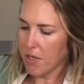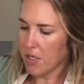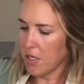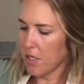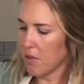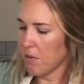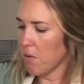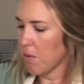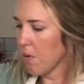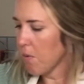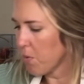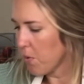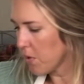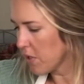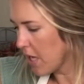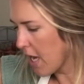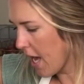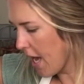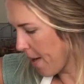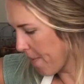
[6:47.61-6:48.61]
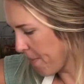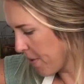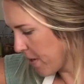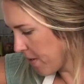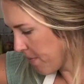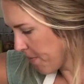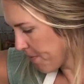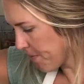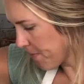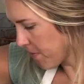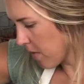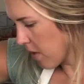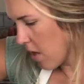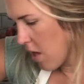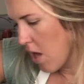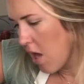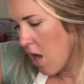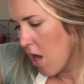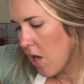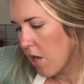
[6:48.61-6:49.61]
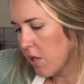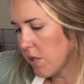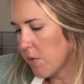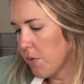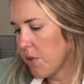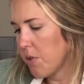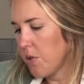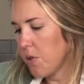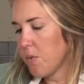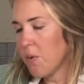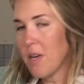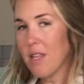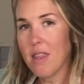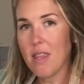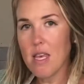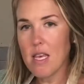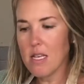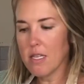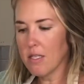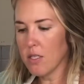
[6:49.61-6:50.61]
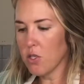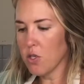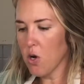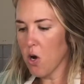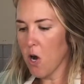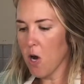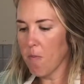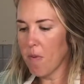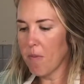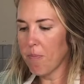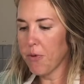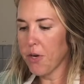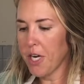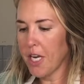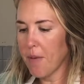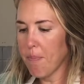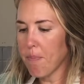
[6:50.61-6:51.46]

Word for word: that's what we want to happen. So we do want this jar to be pretty